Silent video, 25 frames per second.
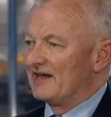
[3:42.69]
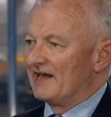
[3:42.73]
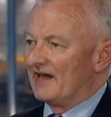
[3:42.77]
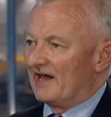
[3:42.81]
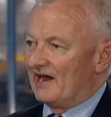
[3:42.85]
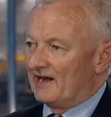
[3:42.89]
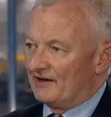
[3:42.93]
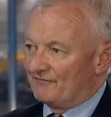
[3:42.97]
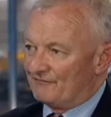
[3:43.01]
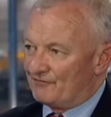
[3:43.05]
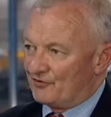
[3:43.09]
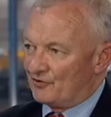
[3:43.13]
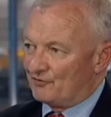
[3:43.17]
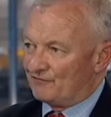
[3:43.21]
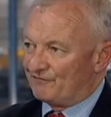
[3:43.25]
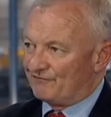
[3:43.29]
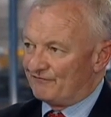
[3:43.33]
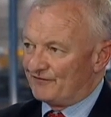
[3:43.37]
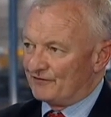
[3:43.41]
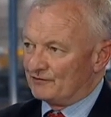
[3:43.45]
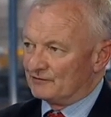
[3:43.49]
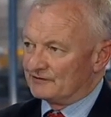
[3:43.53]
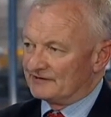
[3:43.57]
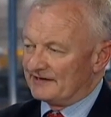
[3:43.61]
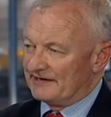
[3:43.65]
And if you
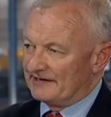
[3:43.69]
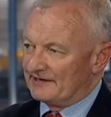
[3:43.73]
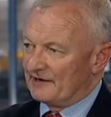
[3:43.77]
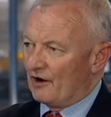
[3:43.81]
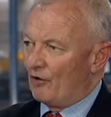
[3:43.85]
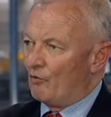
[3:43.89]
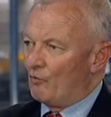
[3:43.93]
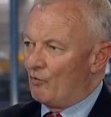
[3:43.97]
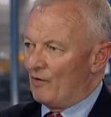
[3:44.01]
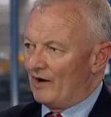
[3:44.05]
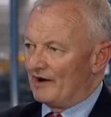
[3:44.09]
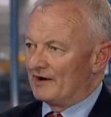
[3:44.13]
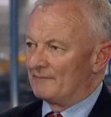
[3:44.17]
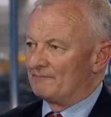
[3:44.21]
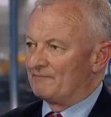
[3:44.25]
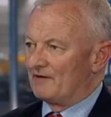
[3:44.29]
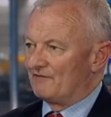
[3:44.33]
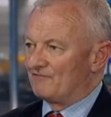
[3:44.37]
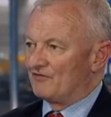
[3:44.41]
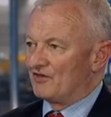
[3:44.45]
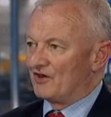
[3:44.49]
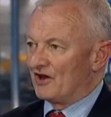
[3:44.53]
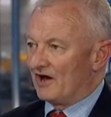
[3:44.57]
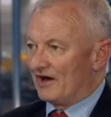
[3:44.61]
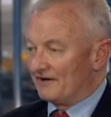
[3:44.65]
filled in a one
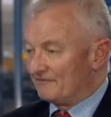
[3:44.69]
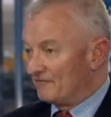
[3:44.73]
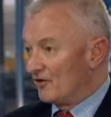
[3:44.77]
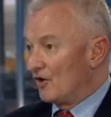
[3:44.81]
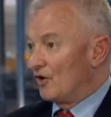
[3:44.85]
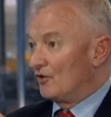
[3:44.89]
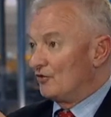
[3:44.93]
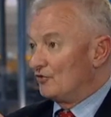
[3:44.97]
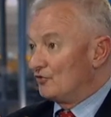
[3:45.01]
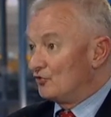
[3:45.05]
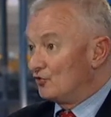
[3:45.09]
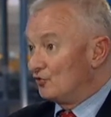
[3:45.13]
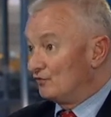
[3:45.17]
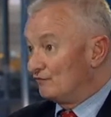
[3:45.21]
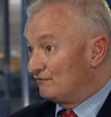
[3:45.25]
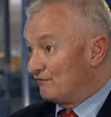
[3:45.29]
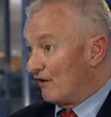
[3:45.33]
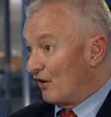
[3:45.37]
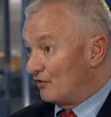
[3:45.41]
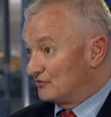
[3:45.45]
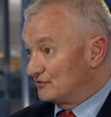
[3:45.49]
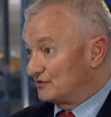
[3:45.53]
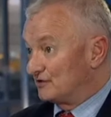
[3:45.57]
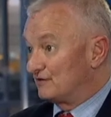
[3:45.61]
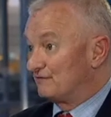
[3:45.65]
above the line, you
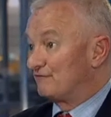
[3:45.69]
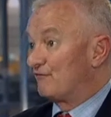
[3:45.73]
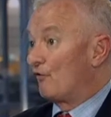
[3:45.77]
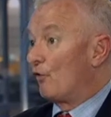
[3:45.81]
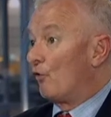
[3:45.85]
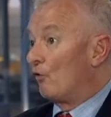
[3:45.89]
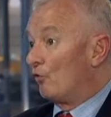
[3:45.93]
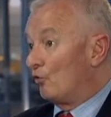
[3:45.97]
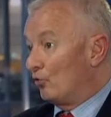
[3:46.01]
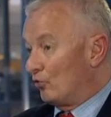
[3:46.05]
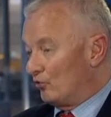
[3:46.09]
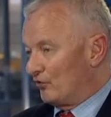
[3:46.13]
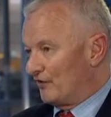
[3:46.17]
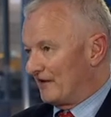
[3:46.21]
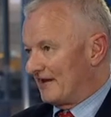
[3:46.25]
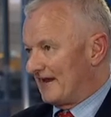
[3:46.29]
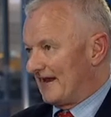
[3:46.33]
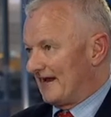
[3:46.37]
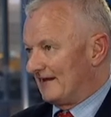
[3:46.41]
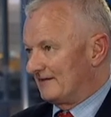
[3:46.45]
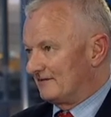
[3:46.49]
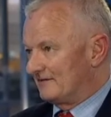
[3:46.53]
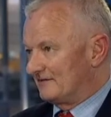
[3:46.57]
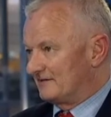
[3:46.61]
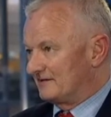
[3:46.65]
voted for all the
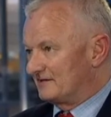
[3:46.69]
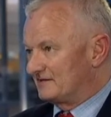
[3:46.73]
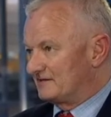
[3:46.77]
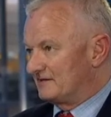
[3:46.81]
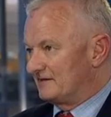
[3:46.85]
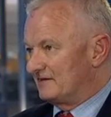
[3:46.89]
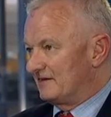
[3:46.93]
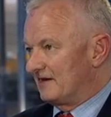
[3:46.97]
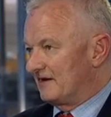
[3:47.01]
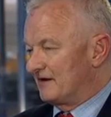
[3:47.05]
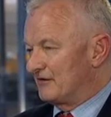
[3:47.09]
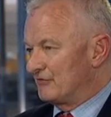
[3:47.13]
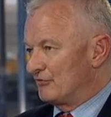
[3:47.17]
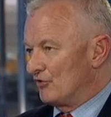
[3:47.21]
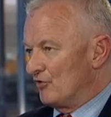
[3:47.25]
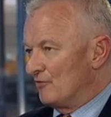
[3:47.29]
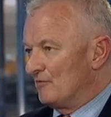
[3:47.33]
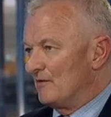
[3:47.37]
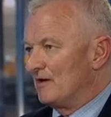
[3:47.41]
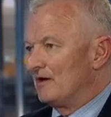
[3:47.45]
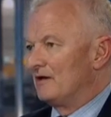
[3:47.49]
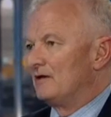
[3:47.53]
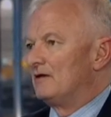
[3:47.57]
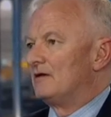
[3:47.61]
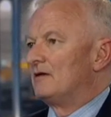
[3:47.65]
candidates in their group.
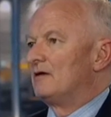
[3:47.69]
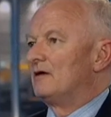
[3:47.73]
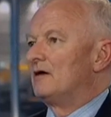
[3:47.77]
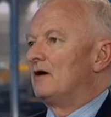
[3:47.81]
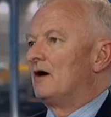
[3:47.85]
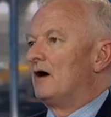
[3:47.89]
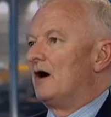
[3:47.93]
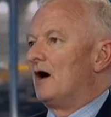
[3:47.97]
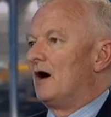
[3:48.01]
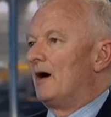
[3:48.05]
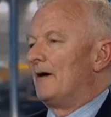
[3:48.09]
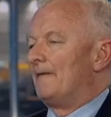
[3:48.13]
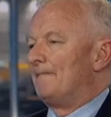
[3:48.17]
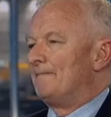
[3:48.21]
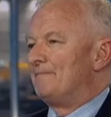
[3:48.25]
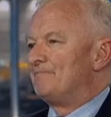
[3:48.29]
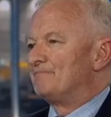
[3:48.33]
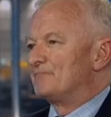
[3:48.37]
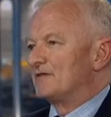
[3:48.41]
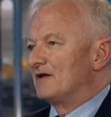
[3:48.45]
Mm-hmm. Um,